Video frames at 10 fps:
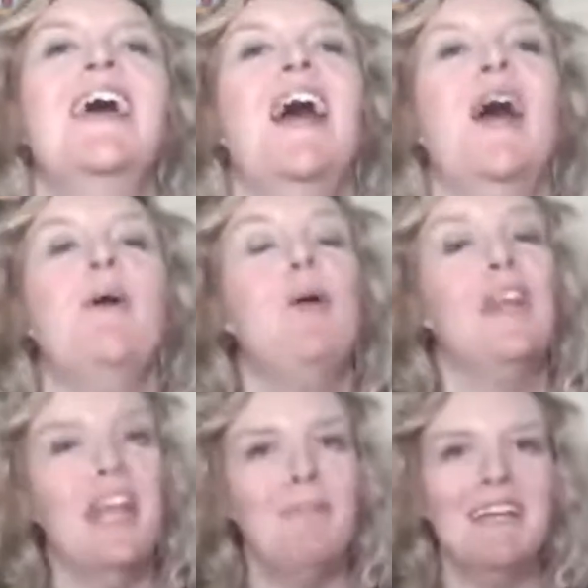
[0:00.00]
My
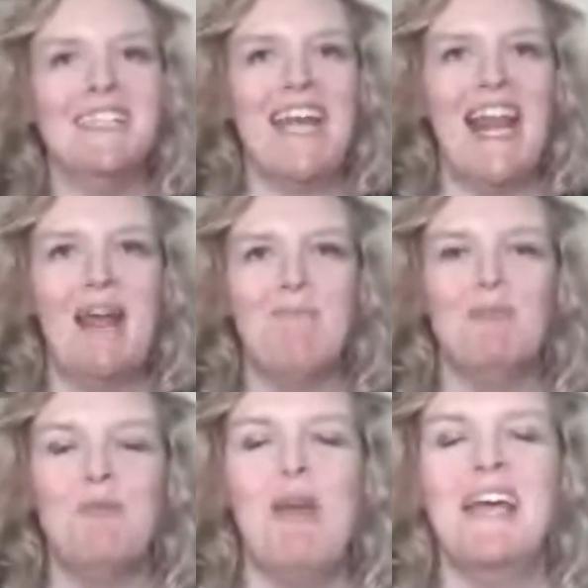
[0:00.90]
name is Colette
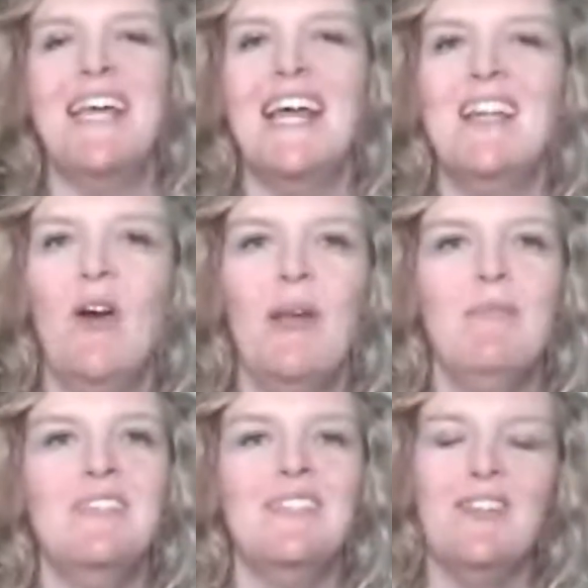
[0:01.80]
Broomhead, and I'm
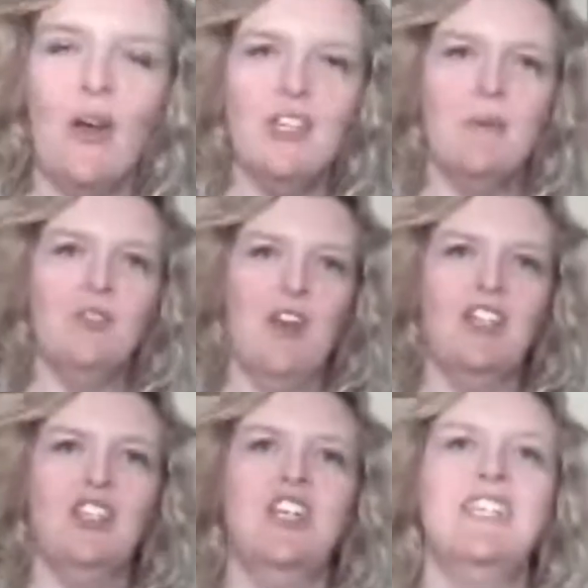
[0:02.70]
a startup
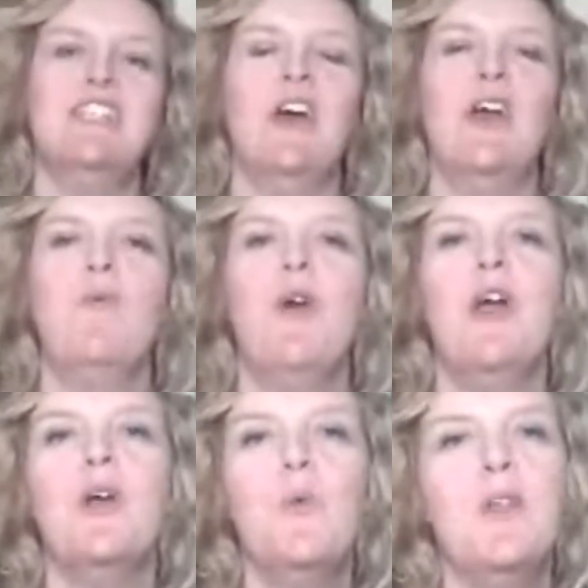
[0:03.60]
strategist. I
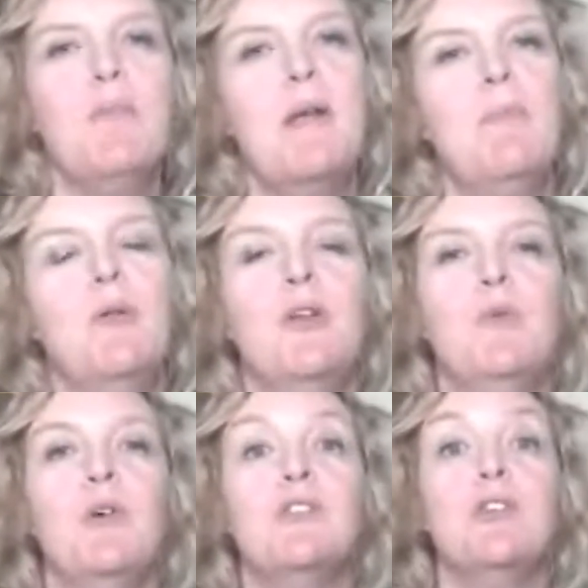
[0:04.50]
work with people who
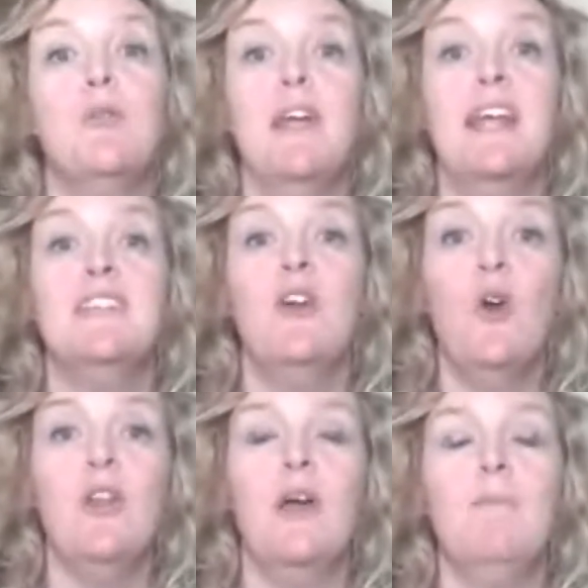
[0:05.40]
want to create an
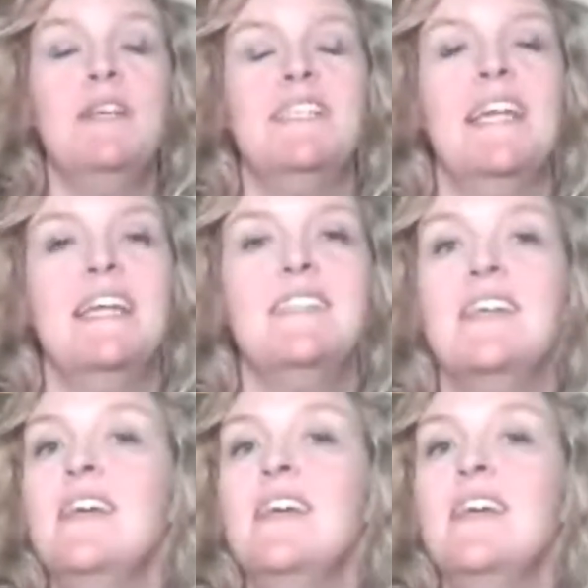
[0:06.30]
online business,